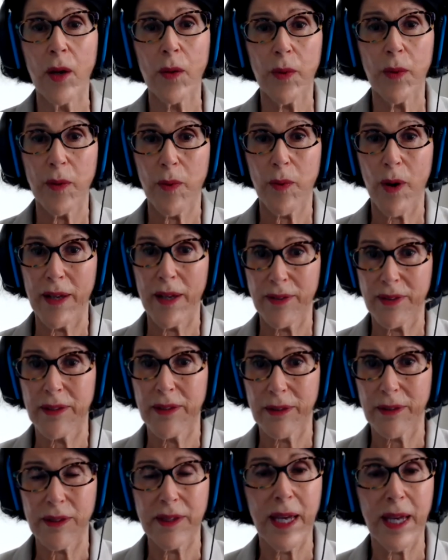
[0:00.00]
We want
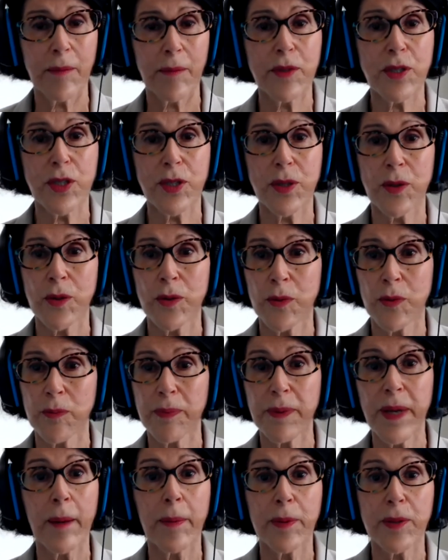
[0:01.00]
them to
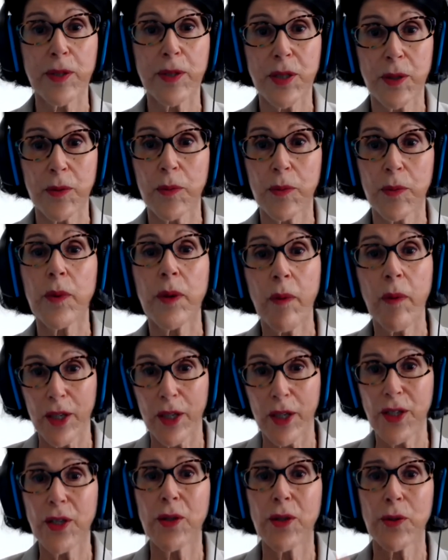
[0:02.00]
be able to. We want
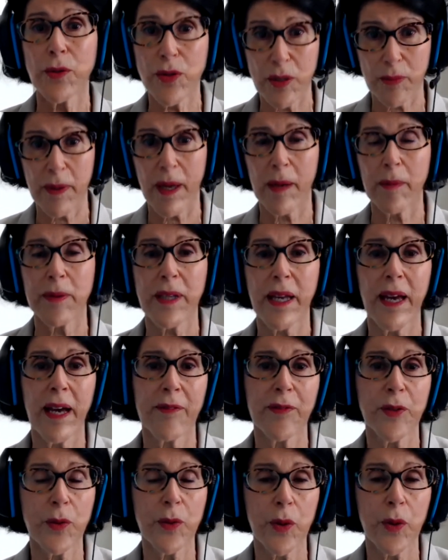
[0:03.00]
you to be able to
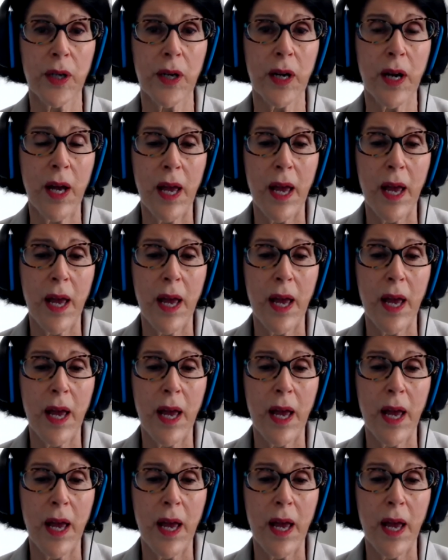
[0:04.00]
have your